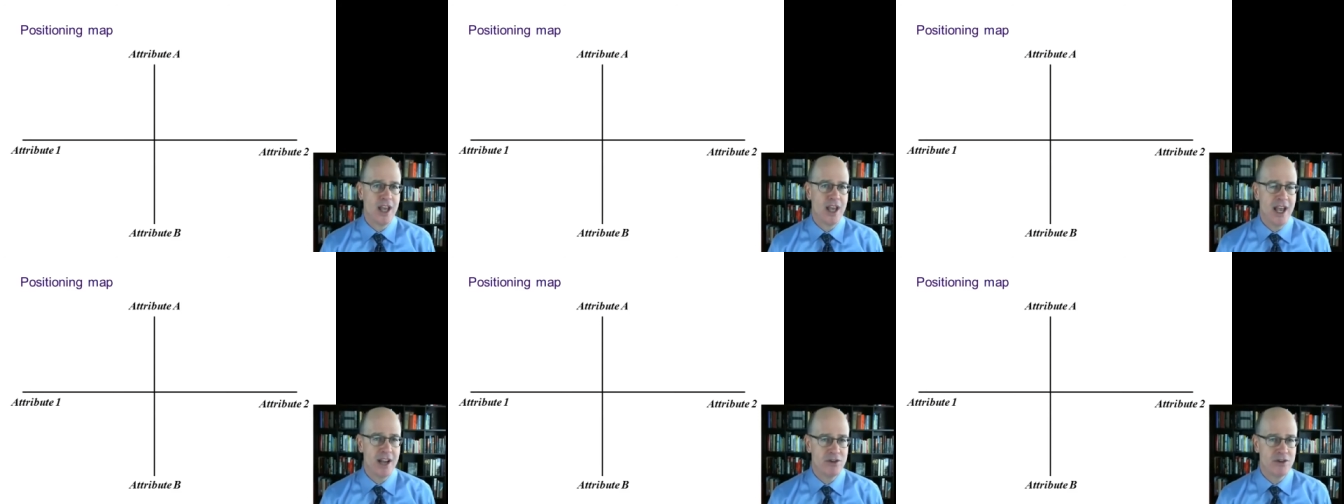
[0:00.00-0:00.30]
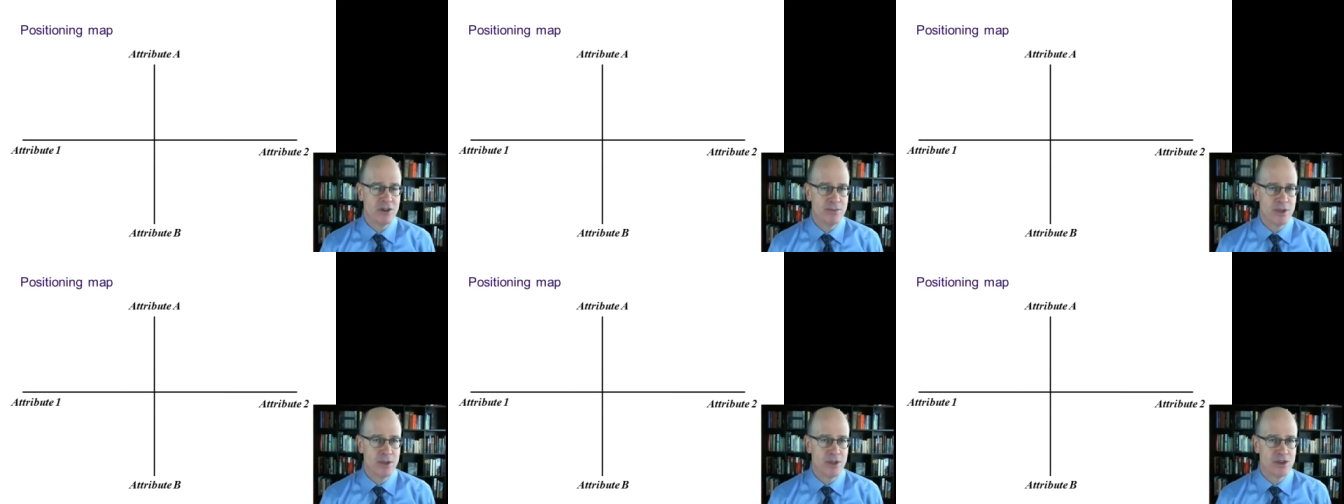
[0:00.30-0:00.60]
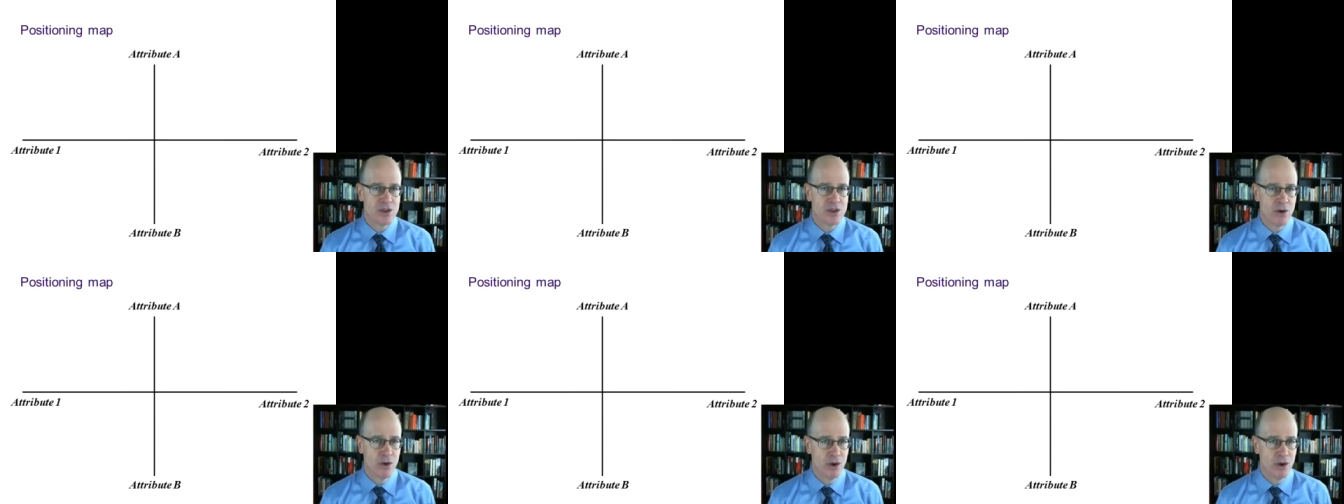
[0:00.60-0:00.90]

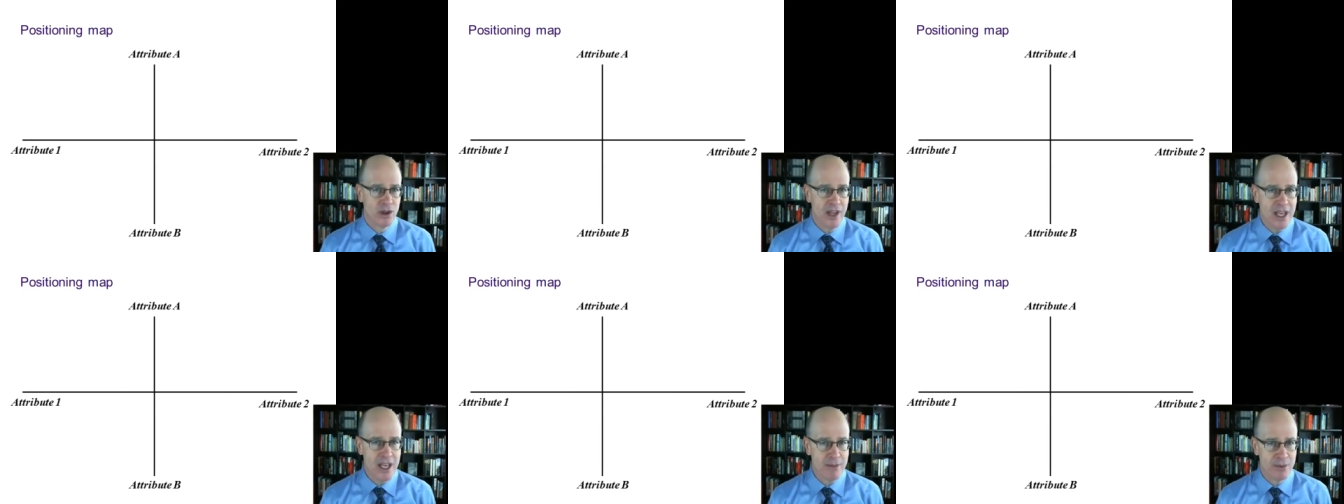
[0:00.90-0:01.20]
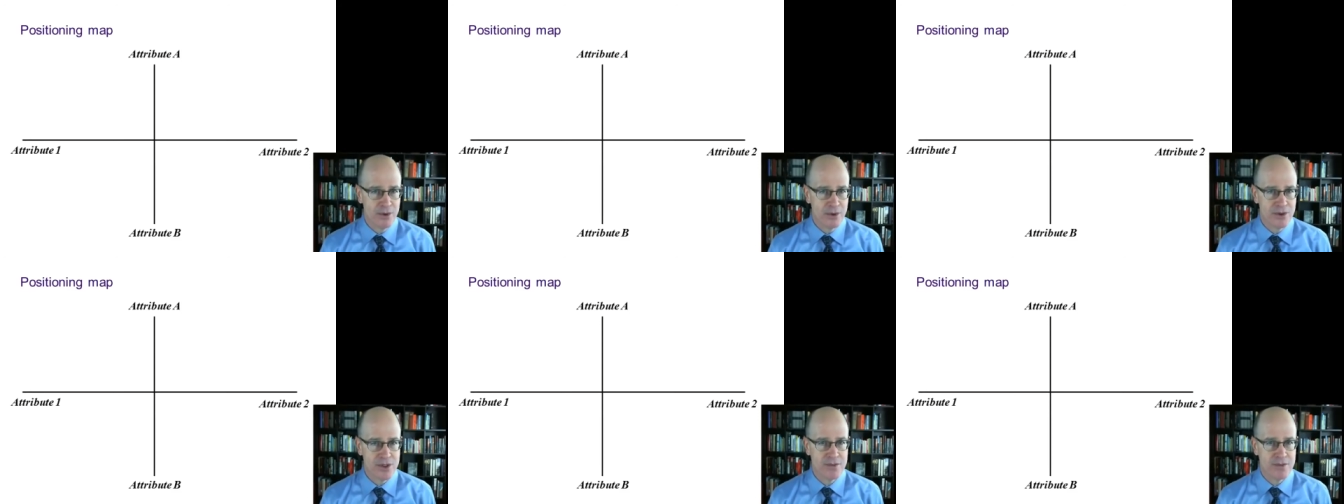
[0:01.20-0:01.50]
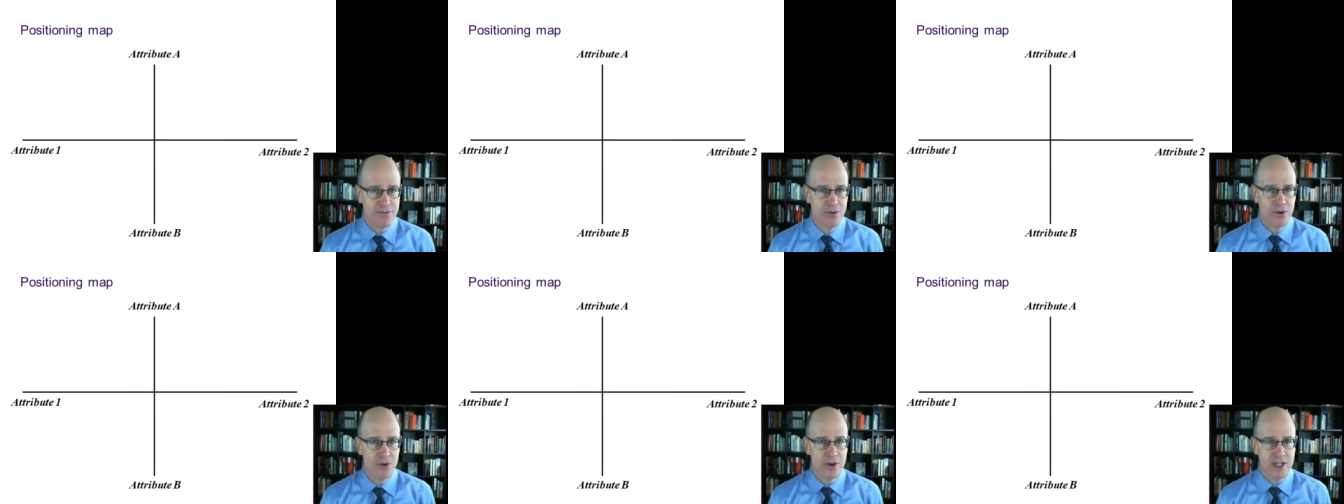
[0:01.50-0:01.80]
attributes or labels
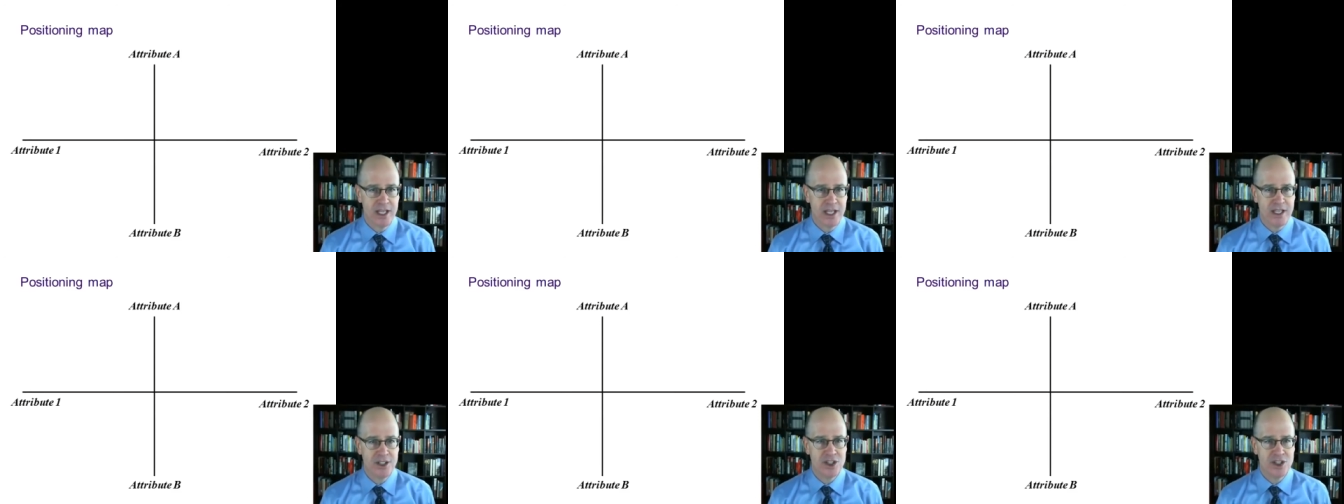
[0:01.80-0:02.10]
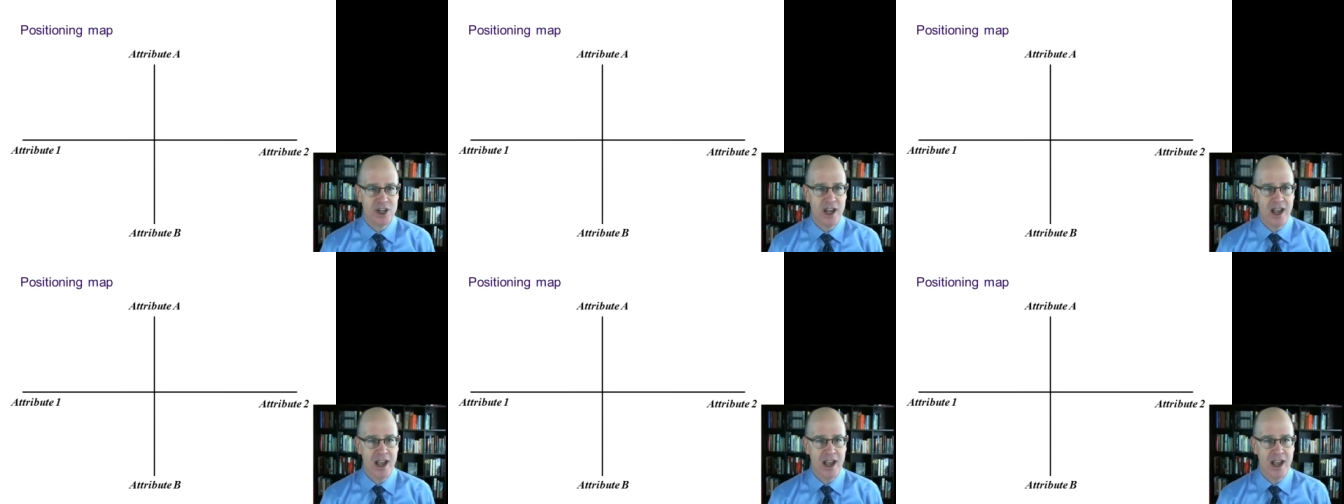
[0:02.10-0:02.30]
for each